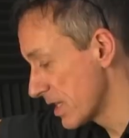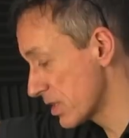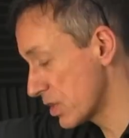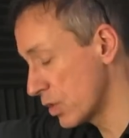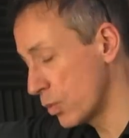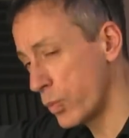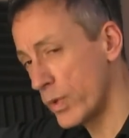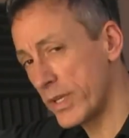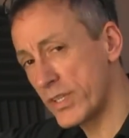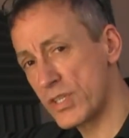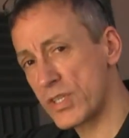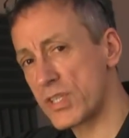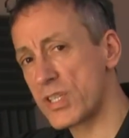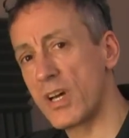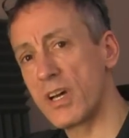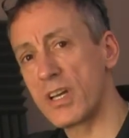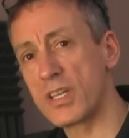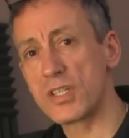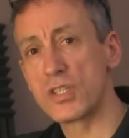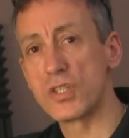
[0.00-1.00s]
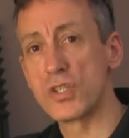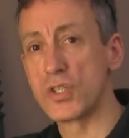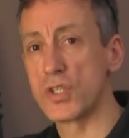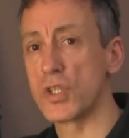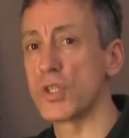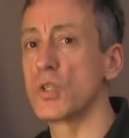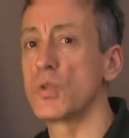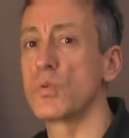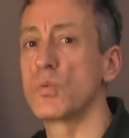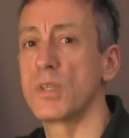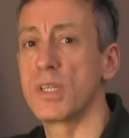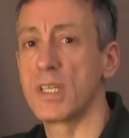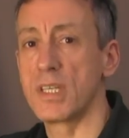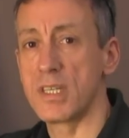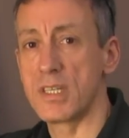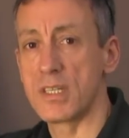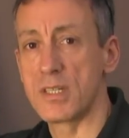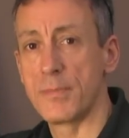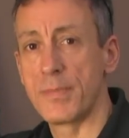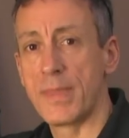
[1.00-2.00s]
So which size do you
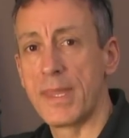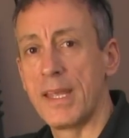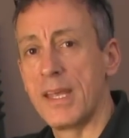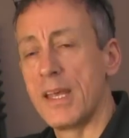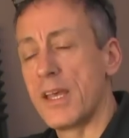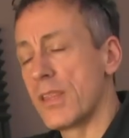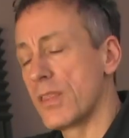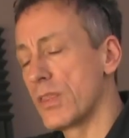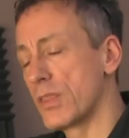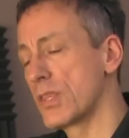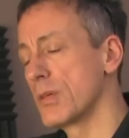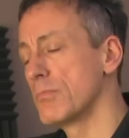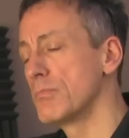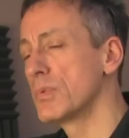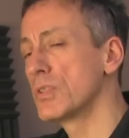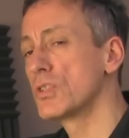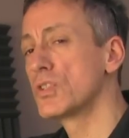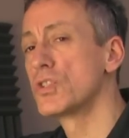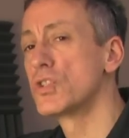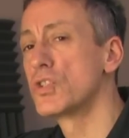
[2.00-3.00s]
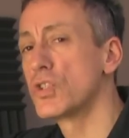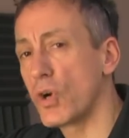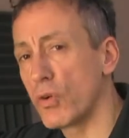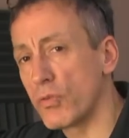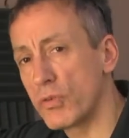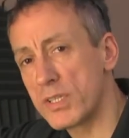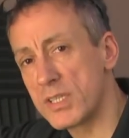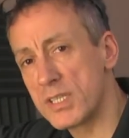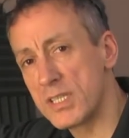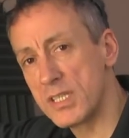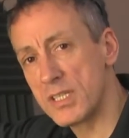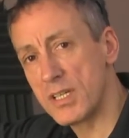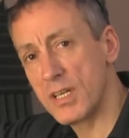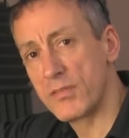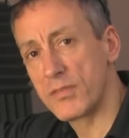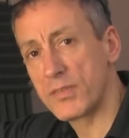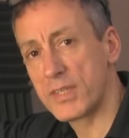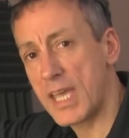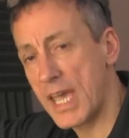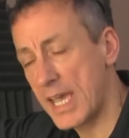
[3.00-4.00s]
need? The majority
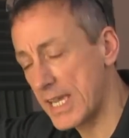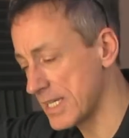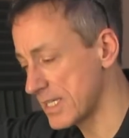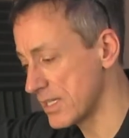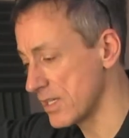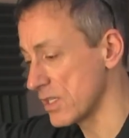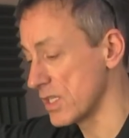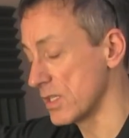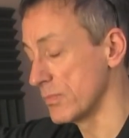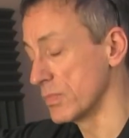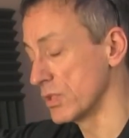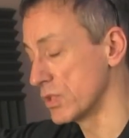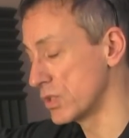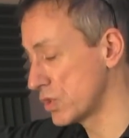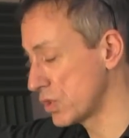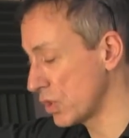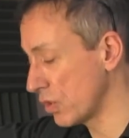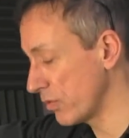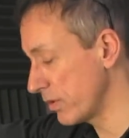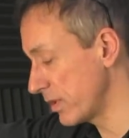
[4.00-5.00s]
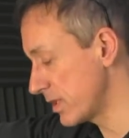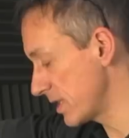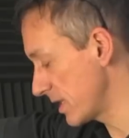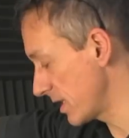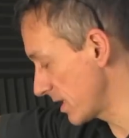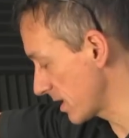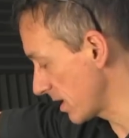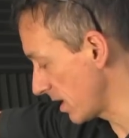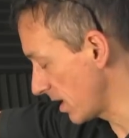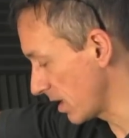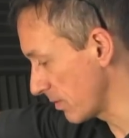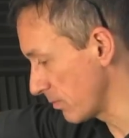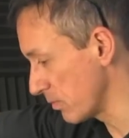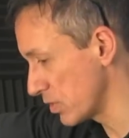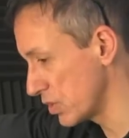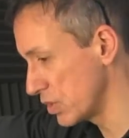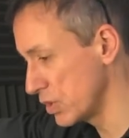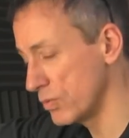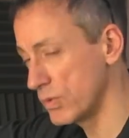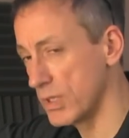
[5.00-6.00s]
of cases, the majority of
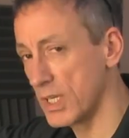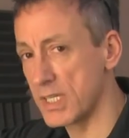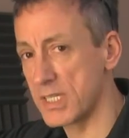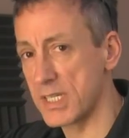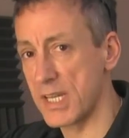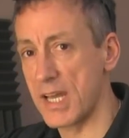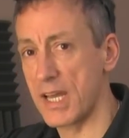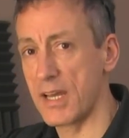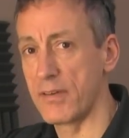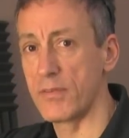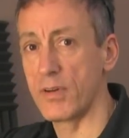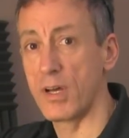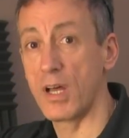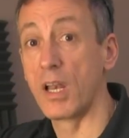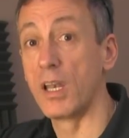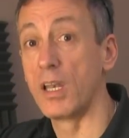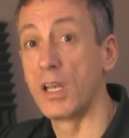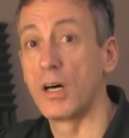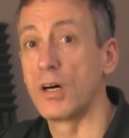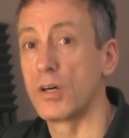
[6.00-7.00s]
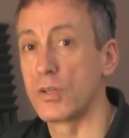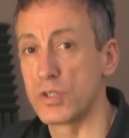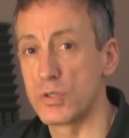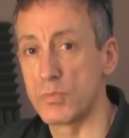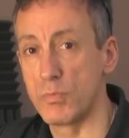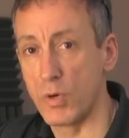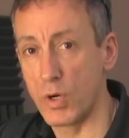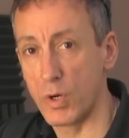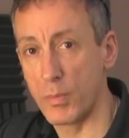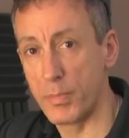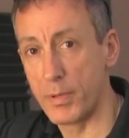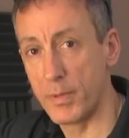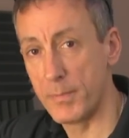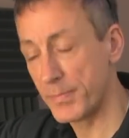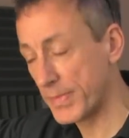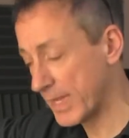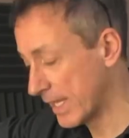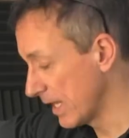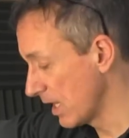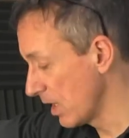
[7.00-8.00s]
times, you need to have a large mop.
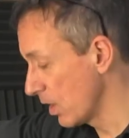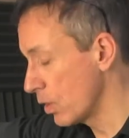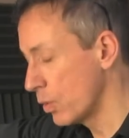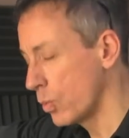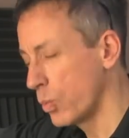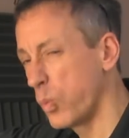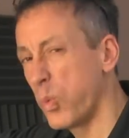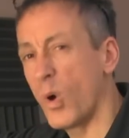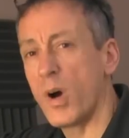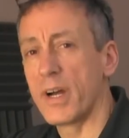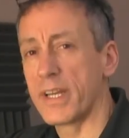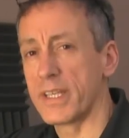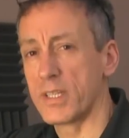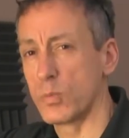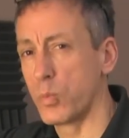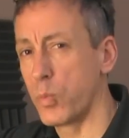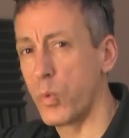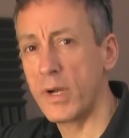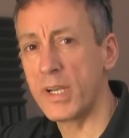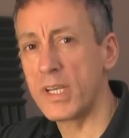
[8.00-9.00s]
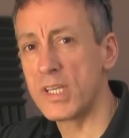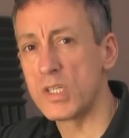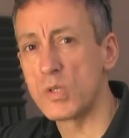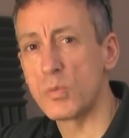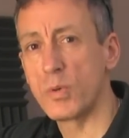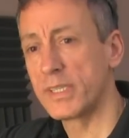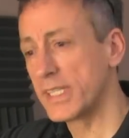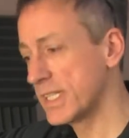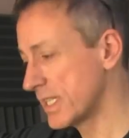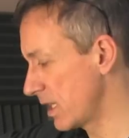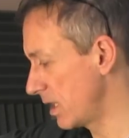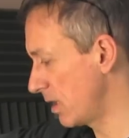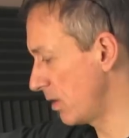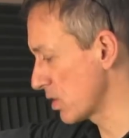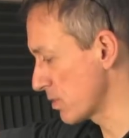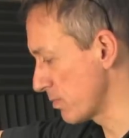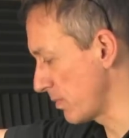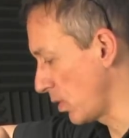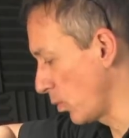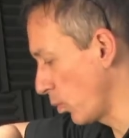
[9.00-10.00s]
Why? Why do I need a
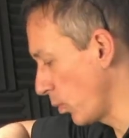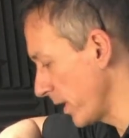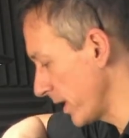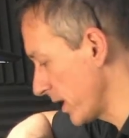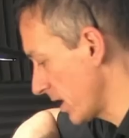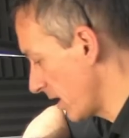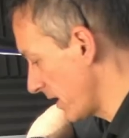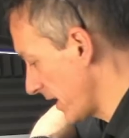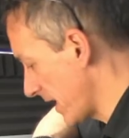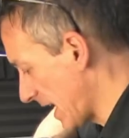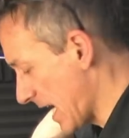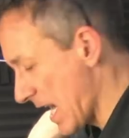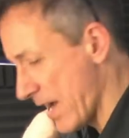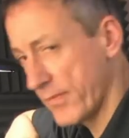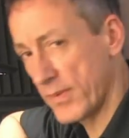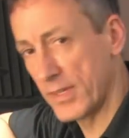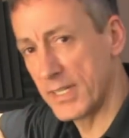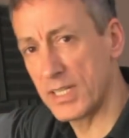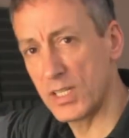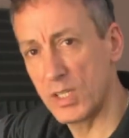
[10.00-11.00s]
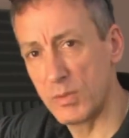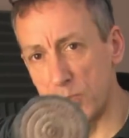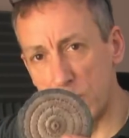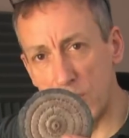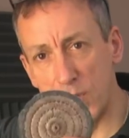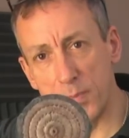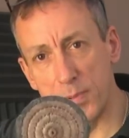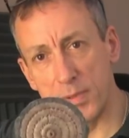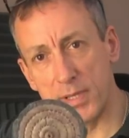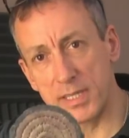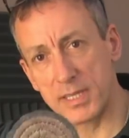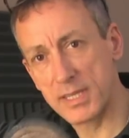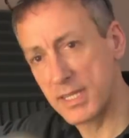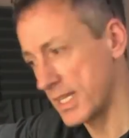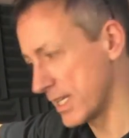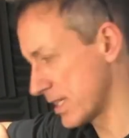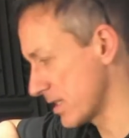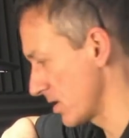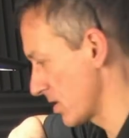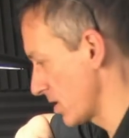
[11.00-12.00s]
large mop? Why can't I have a little mop like
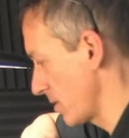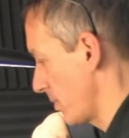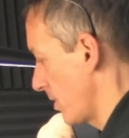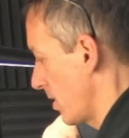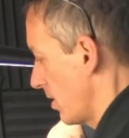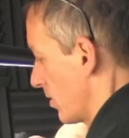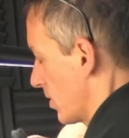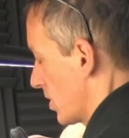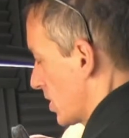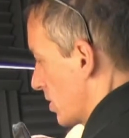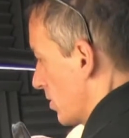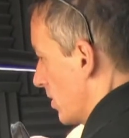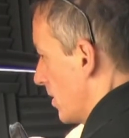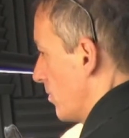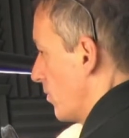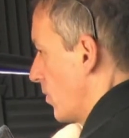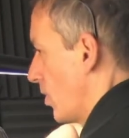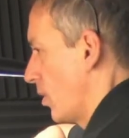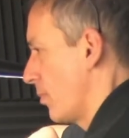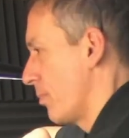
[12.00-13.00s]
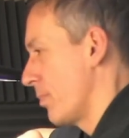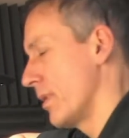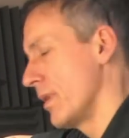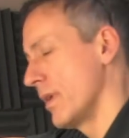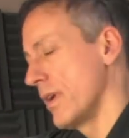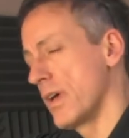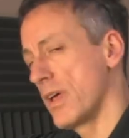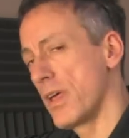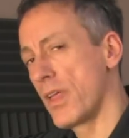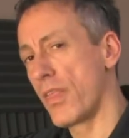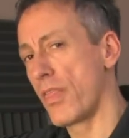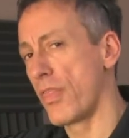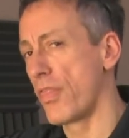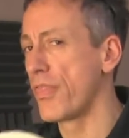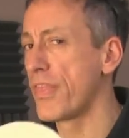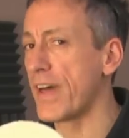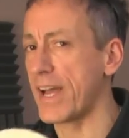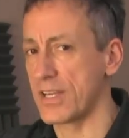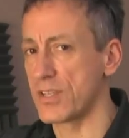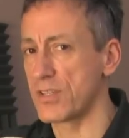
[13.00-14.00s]
this as opposed to a mop
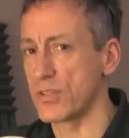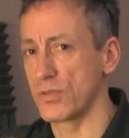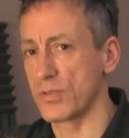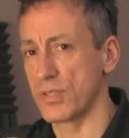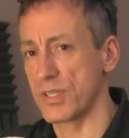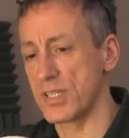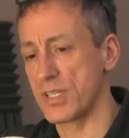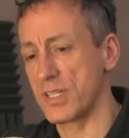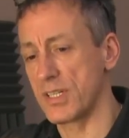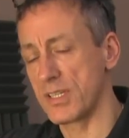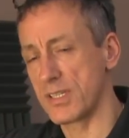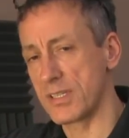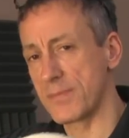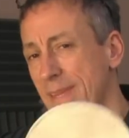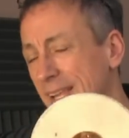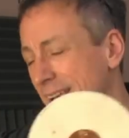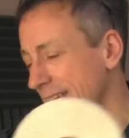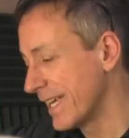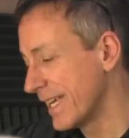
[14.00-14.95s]
that sort of size?